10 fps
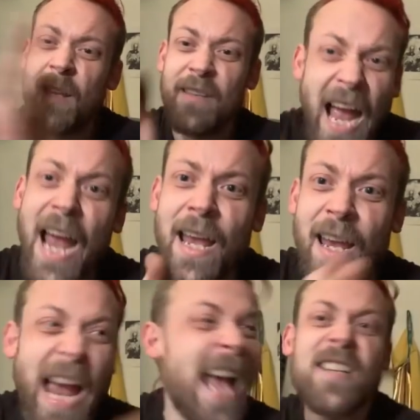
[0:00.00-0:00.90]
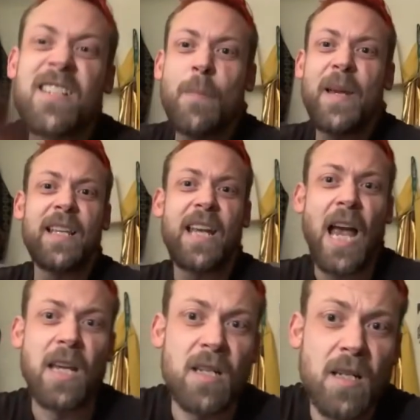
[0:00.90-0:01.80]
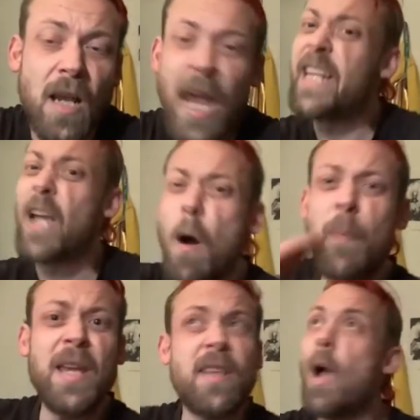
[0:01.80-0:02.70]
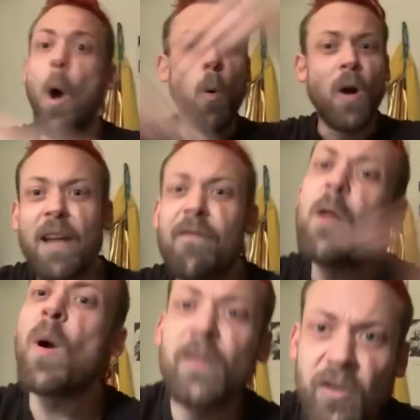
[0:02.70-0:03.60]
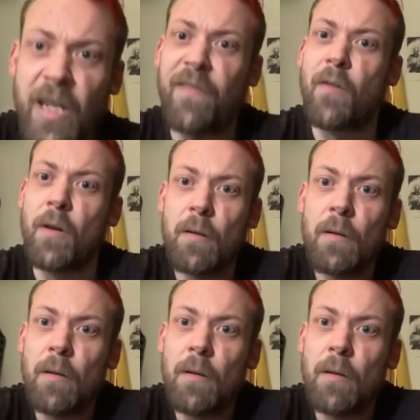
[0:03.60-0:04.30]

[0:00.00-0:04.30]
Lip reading: That has to be the case. It can't be that, well, everyone's different.